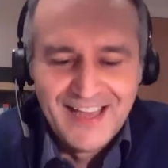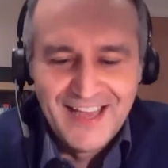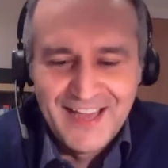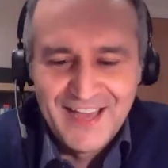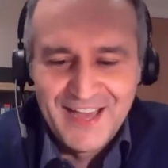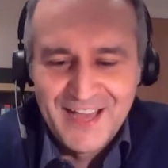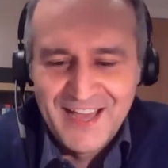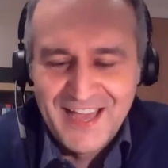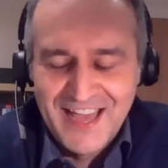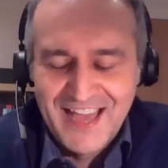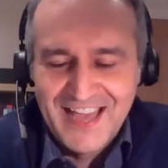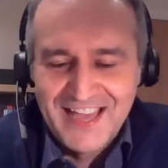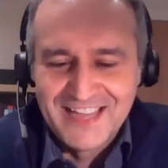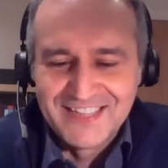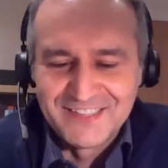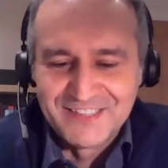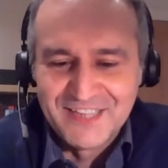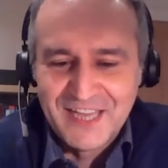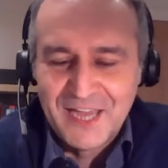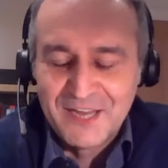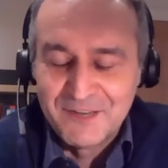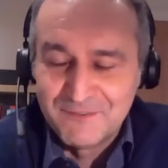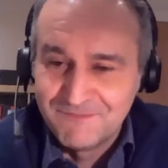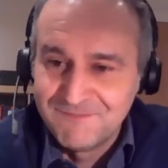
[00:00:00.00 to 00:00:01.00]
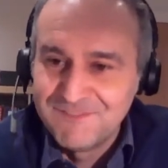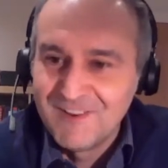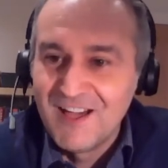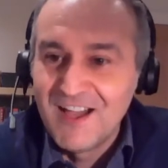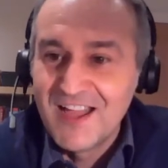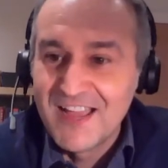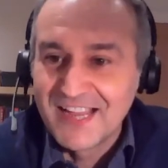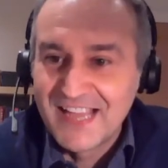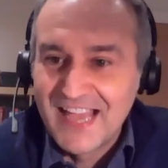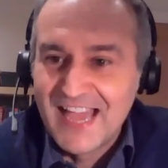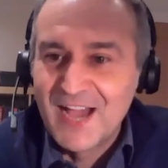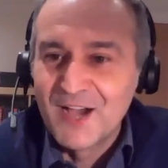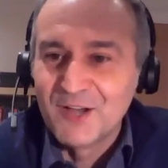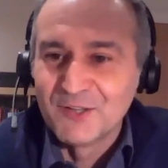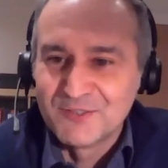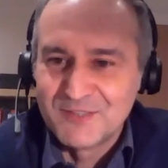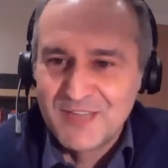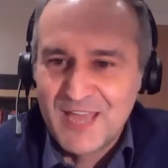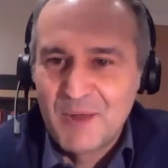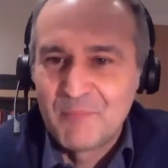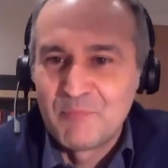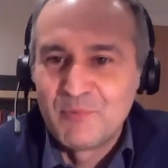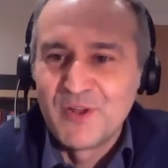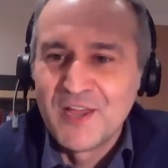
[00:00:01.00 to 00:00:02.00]
and flying out
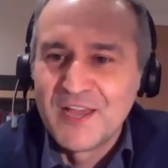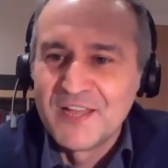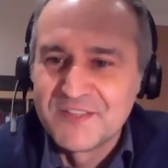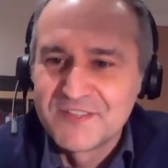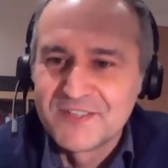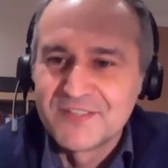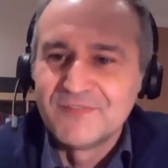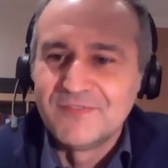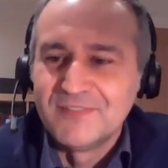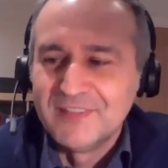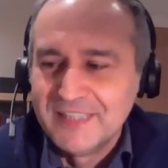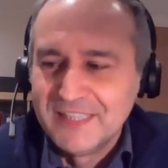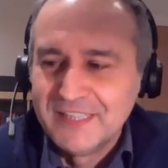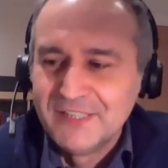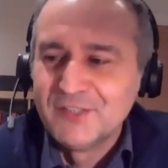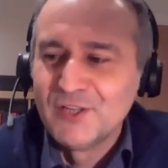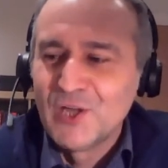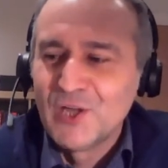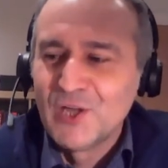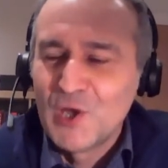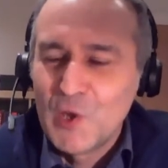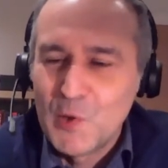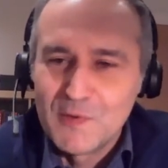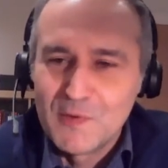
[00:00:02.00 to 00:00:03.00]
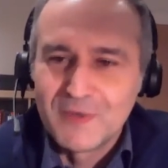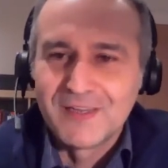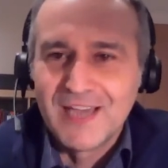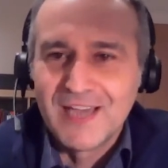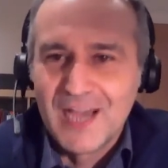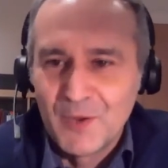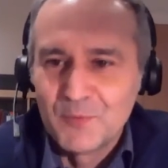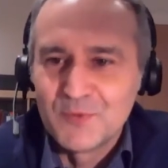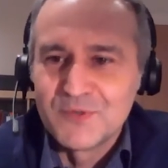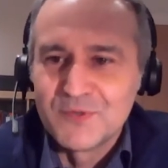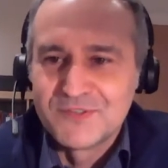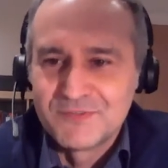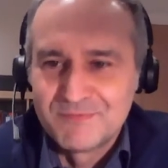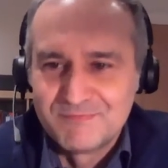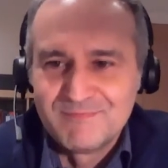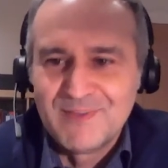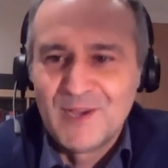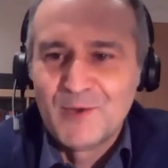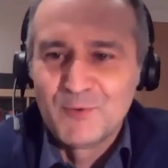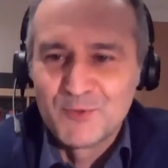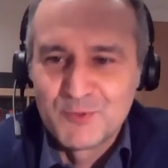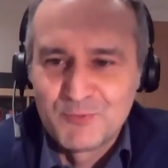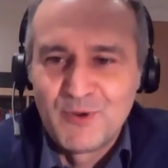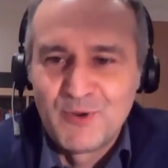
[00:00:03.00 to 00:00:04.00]
apprehensively, knowing I was
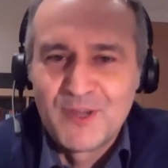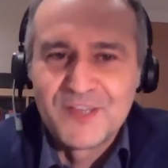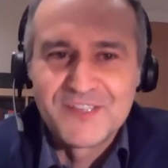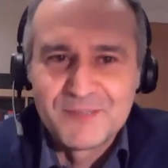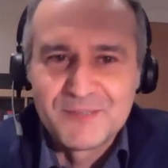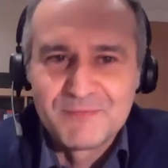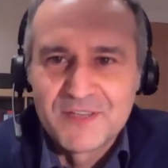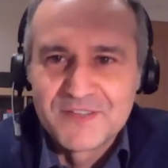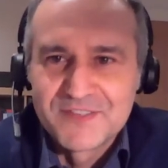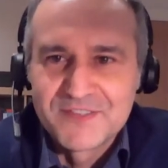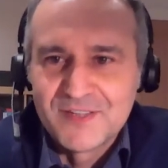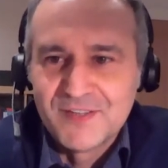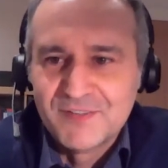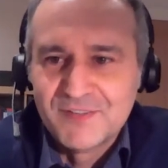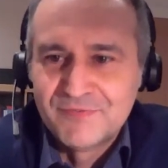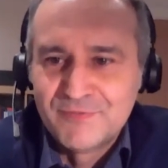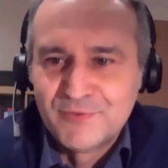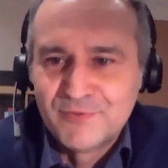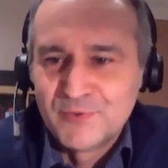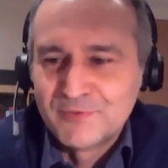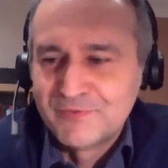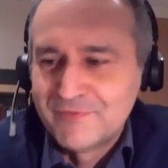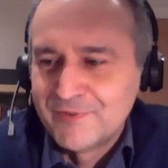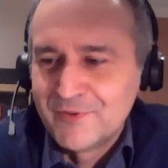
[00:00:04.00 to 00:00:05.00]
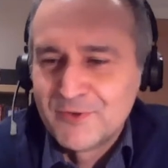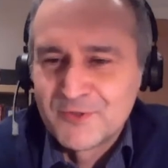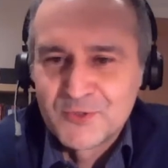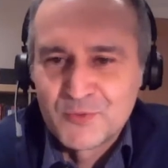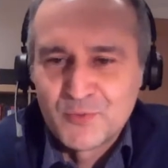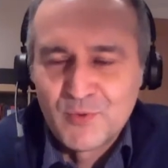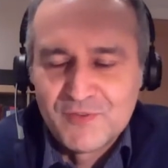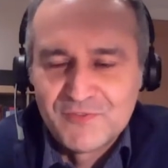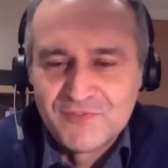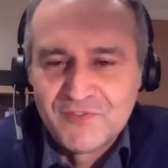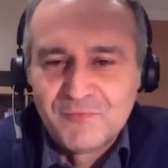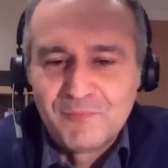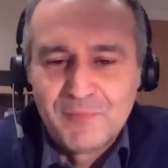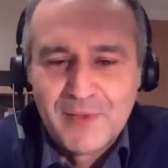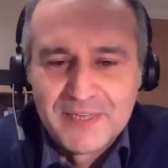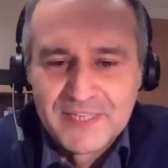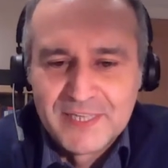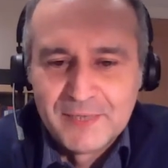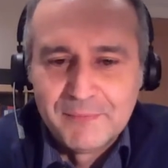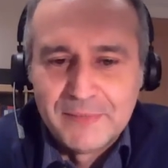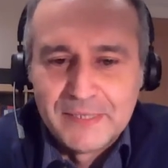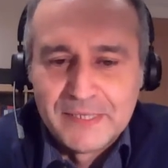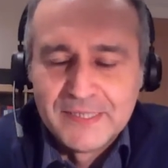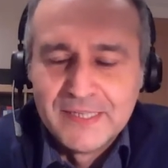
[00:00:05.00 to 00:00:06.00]
bracing myself for a first wave of
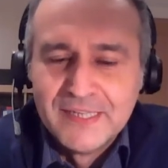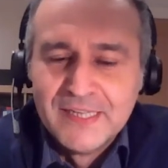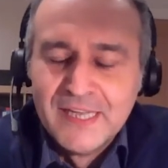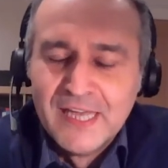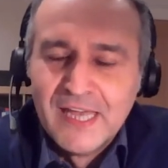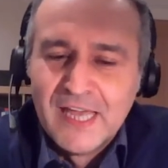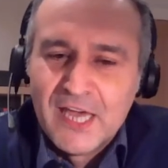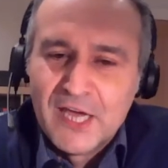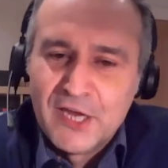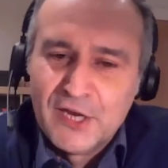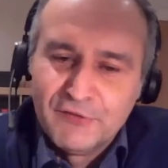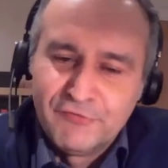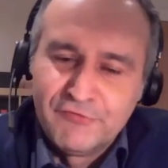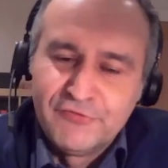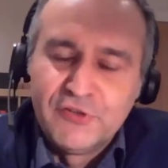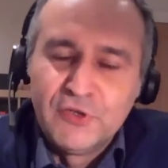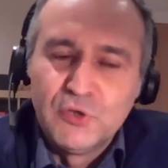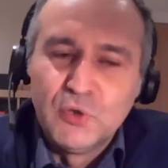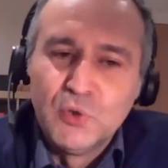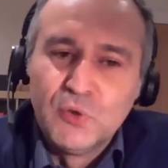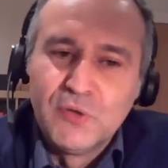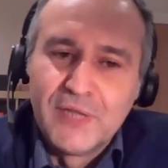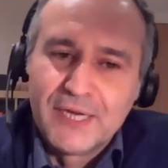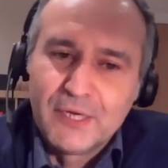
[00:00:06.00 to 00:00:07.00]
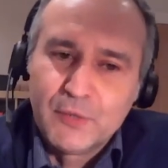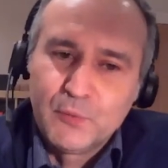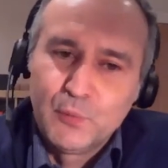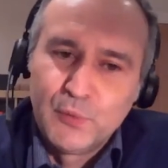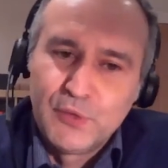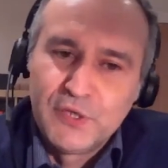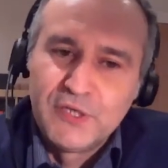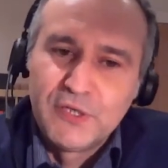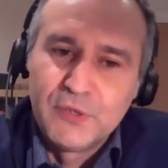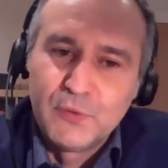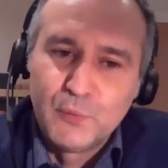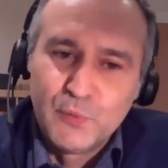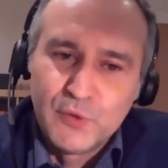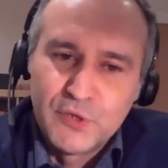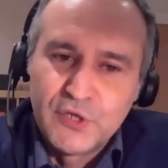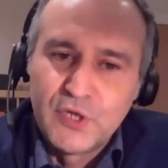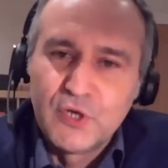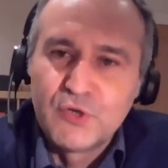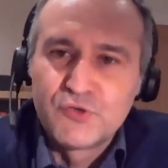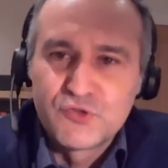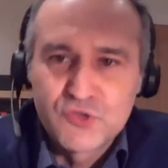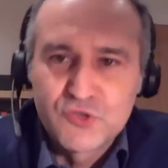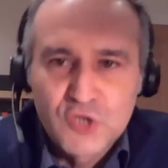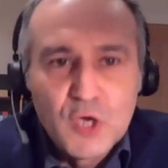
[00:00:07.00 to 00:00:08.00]
pandemic. And I feel that we
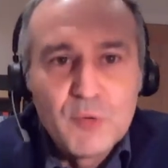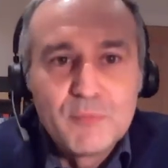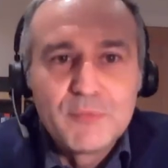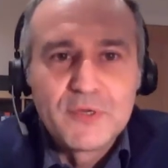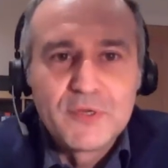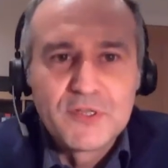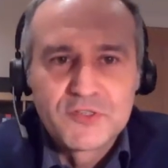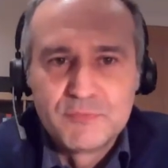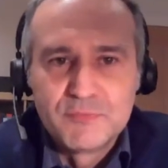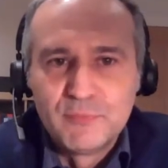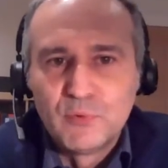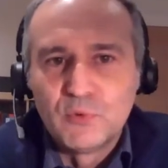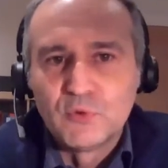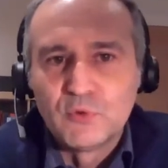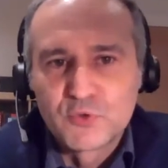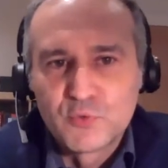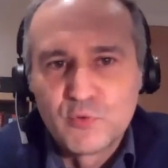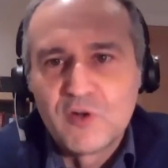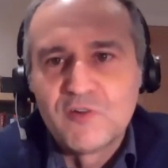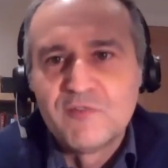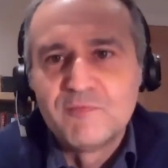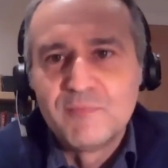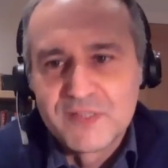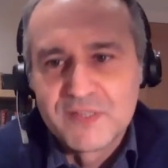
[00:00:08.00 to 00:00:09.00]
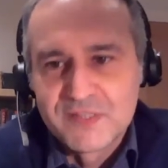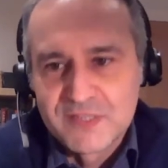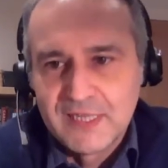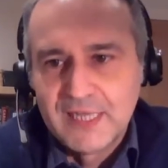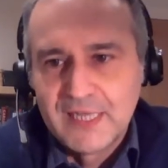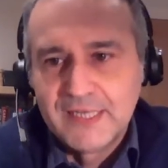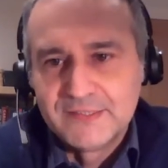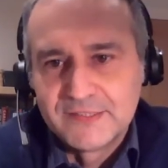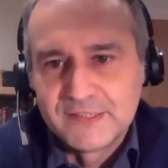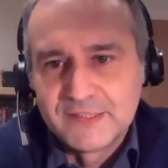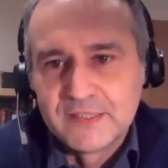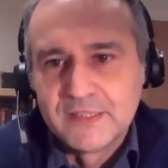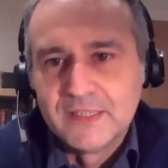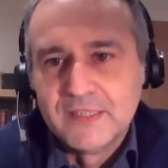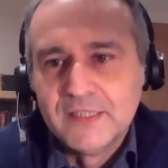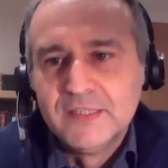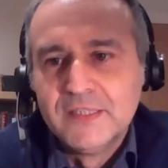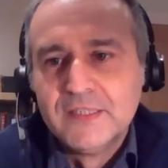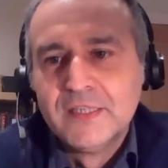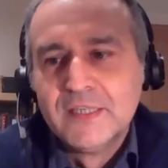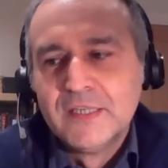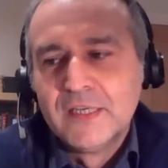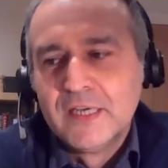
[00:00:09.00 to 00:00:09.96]
know so much more 12 months later.